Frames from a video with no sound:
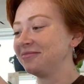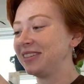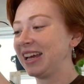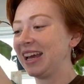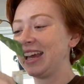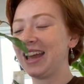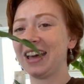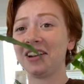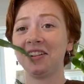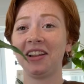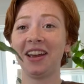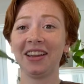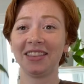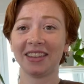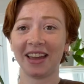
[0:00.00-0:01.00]
I kind of
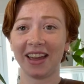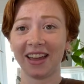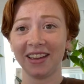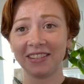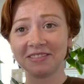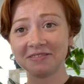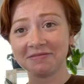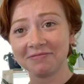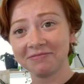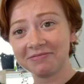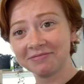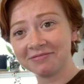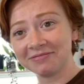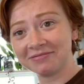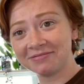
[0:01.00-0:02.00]
like that.
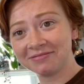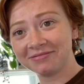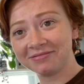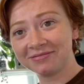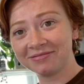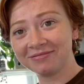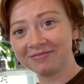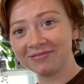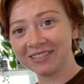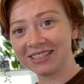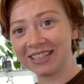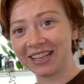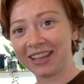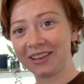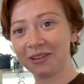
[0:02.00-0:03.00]
Is
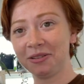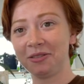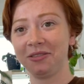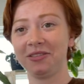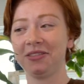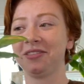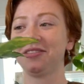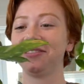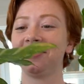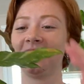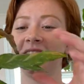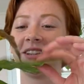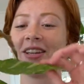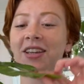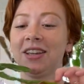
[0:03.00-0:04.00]
that cute?
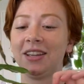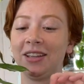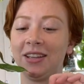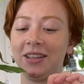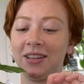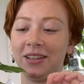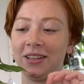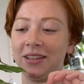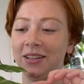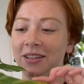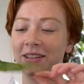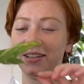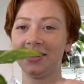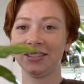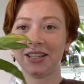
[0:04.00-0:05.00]

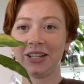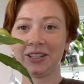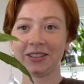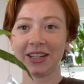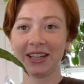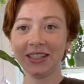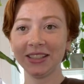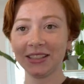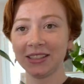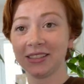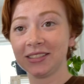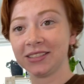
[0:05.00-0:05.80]
Does that look nice?